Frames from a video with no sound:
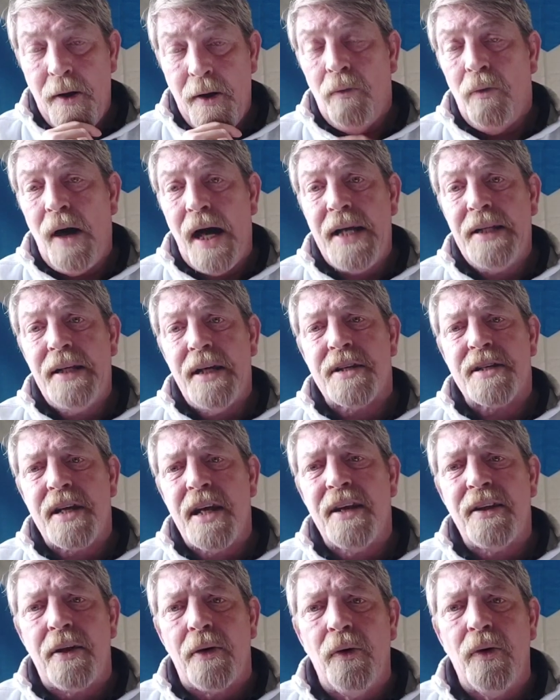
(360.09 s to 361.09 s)
Why do you
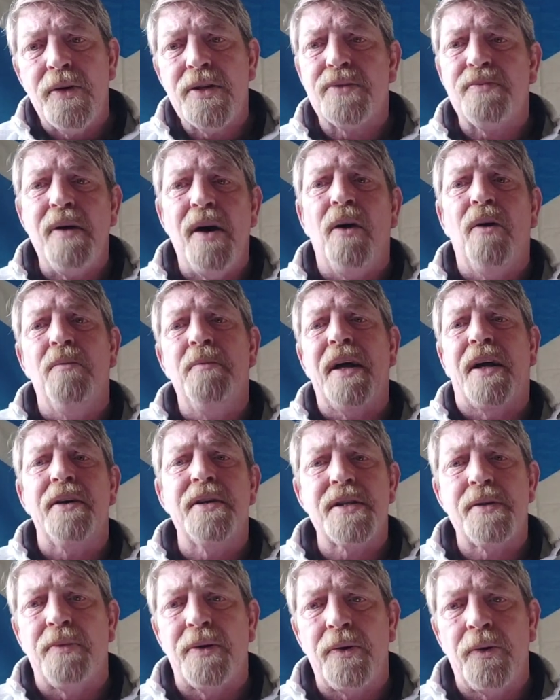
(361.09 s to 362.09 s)
say the roads? Well,
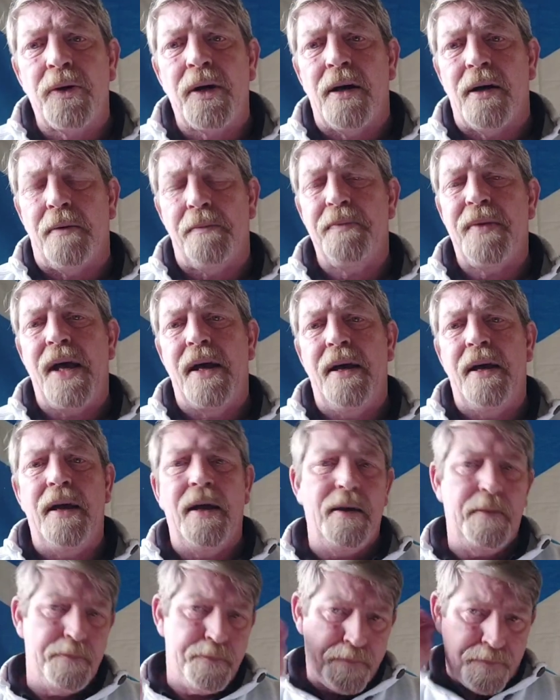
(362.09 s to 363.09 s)
because we're on
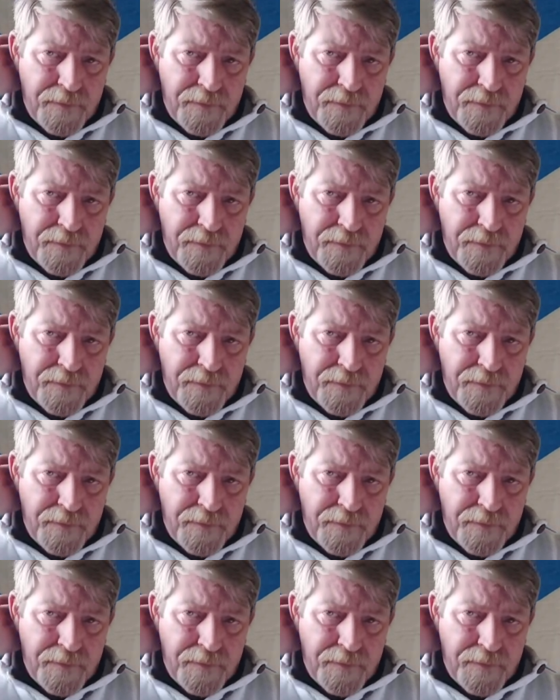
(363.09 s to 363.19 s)
a